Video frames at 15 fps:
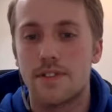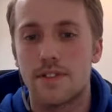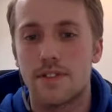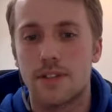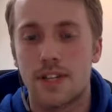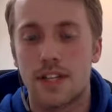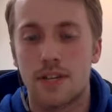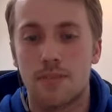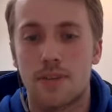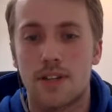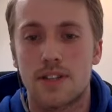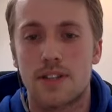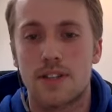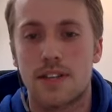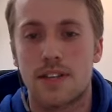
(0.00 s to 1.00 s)
So then I
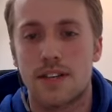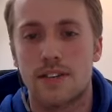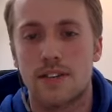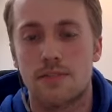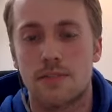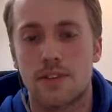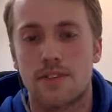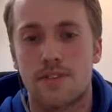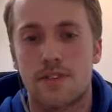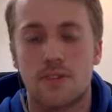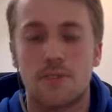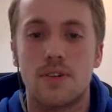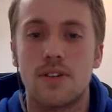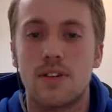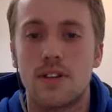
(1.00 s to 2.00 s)
might take something
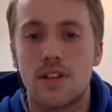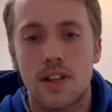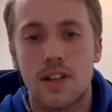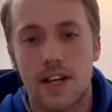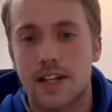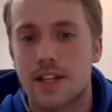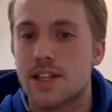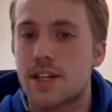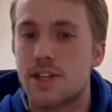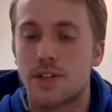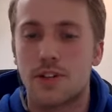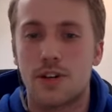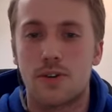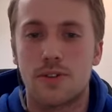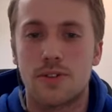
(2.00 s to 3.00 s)
from like another
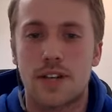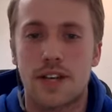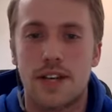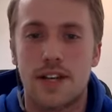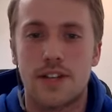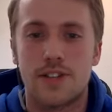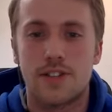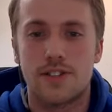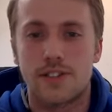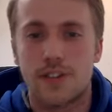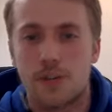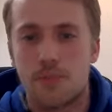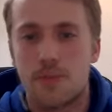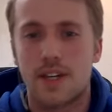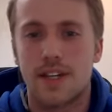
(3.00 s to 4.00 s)
coach and I just try
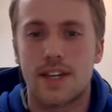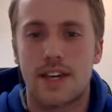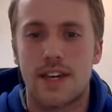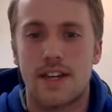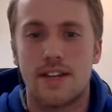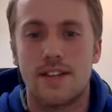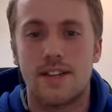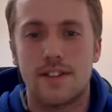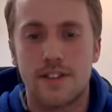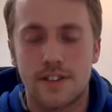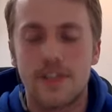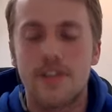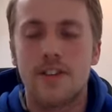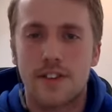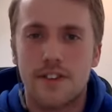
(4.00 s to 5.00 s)
to pick and
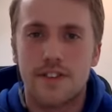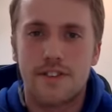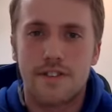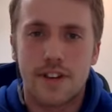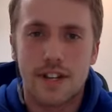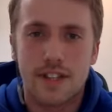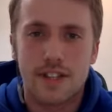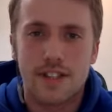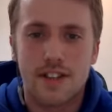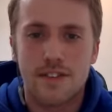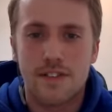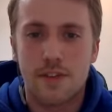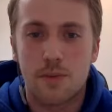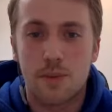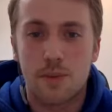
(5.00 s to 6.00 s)
find the stuff
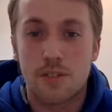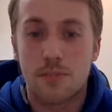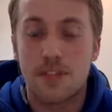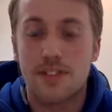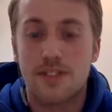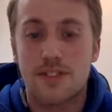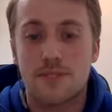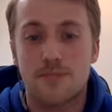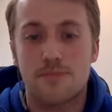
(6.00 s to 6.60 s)
that works best.